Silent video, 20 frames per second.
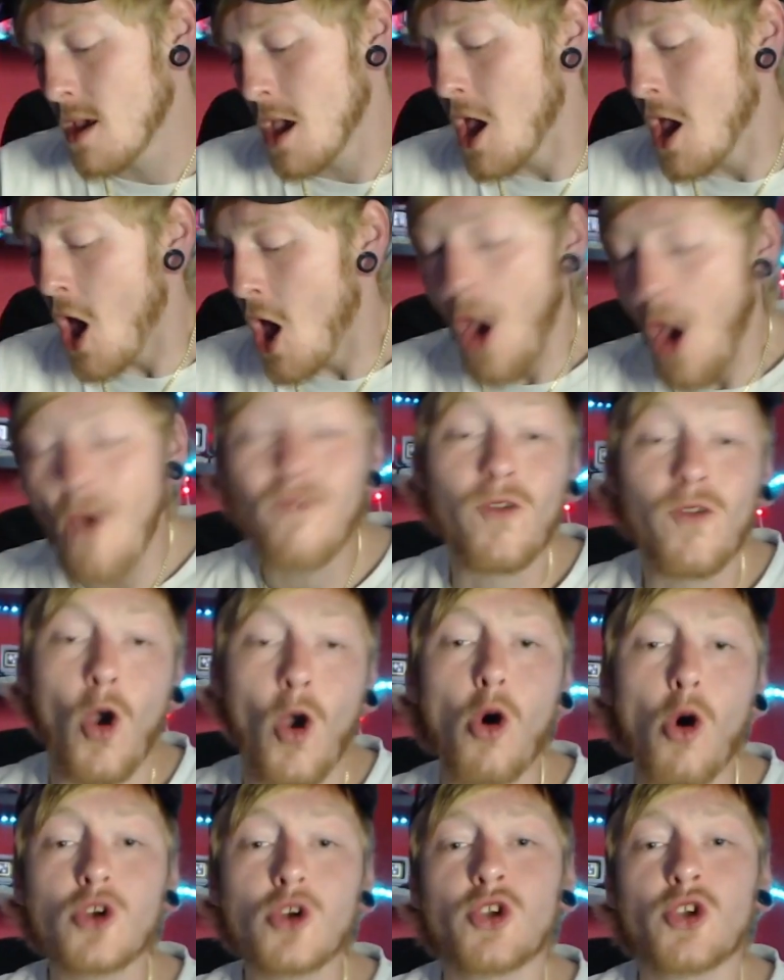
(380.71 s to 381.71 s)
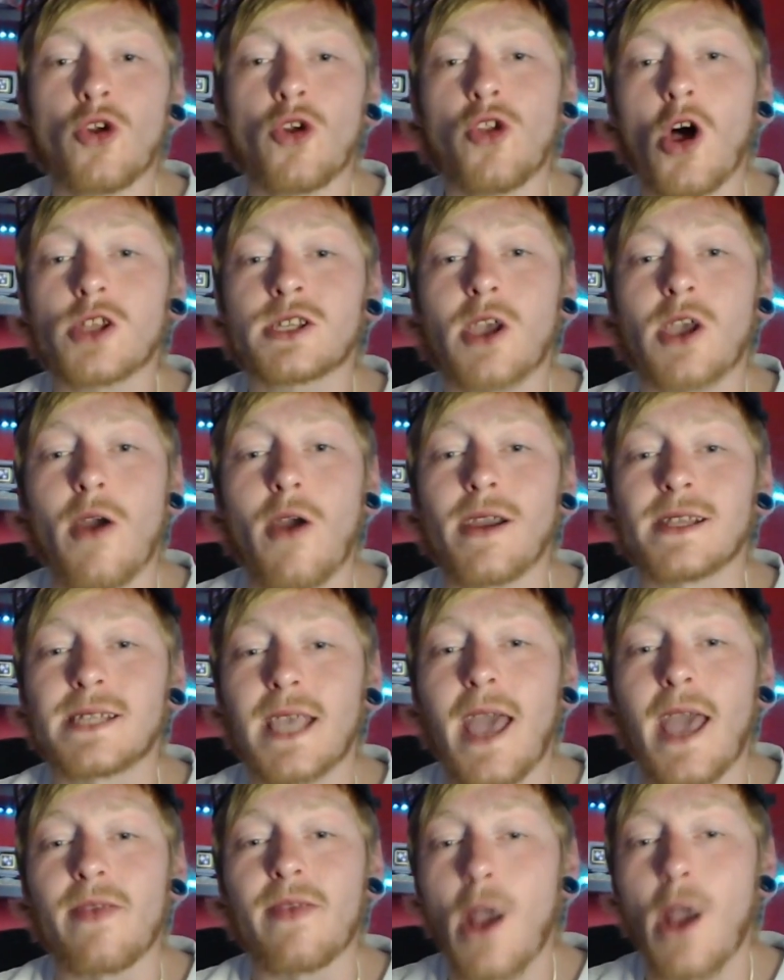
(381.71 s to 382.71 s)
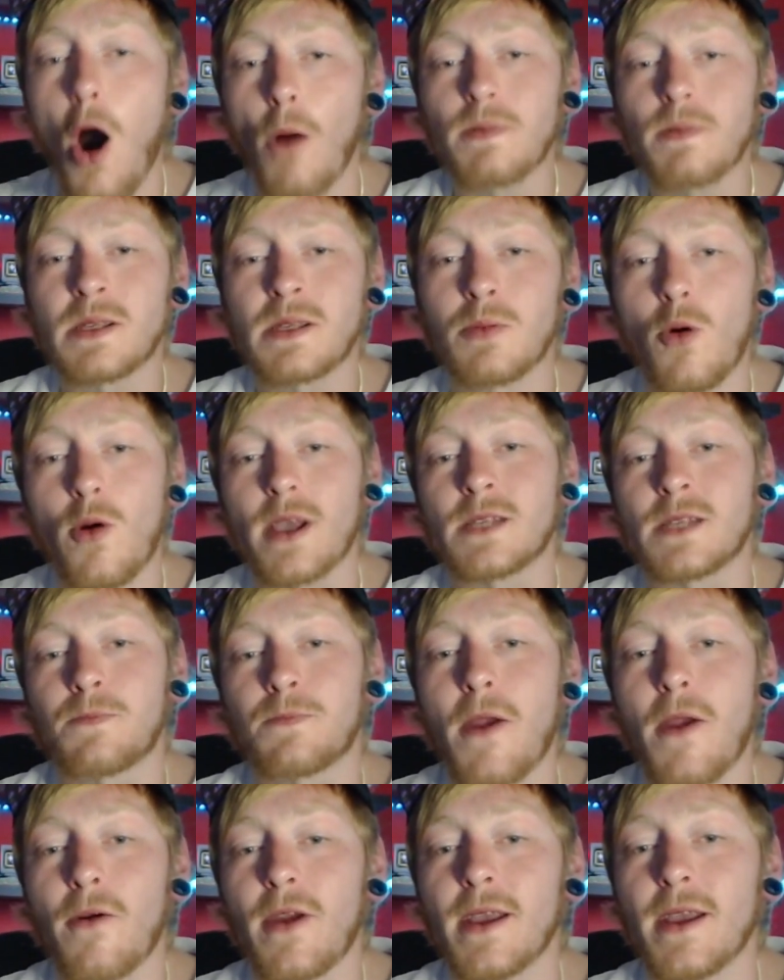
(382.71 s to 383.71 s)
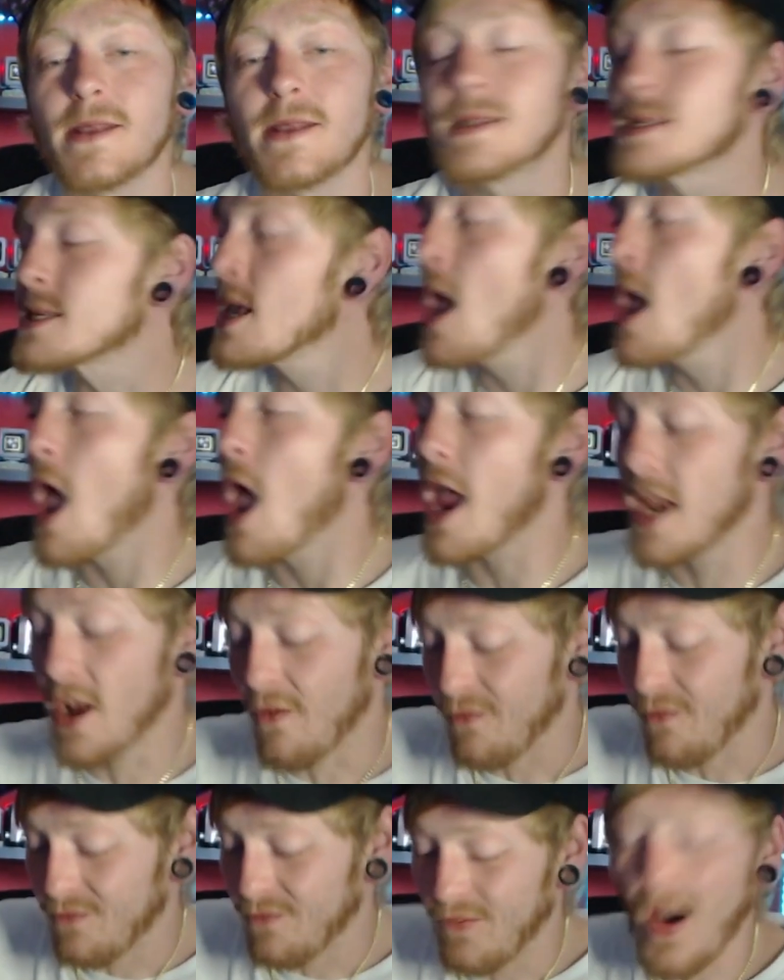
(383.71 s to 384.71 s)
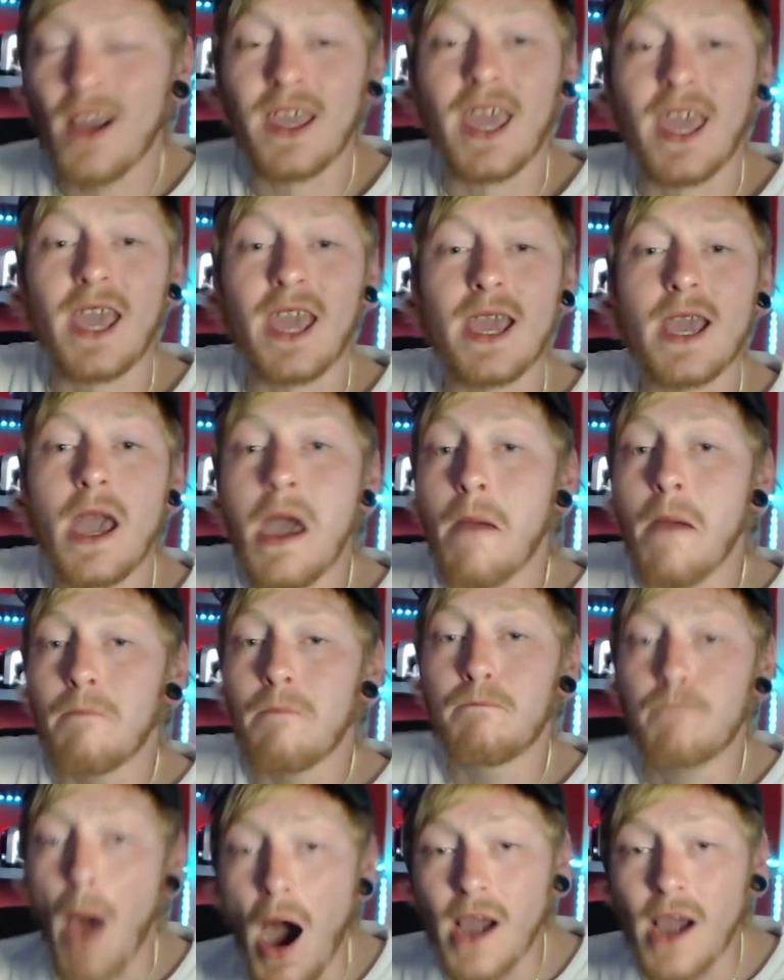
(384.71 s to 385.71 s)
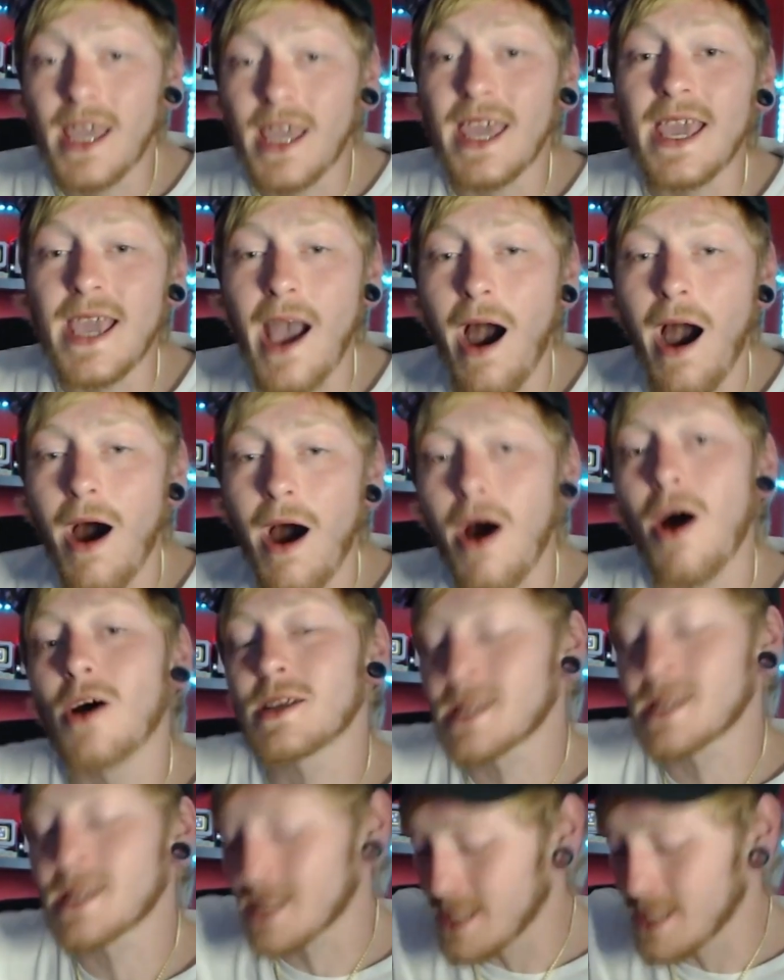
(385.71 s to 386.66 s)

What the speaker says: Of course you're not going to get the optimal experience in a fucking buggy ass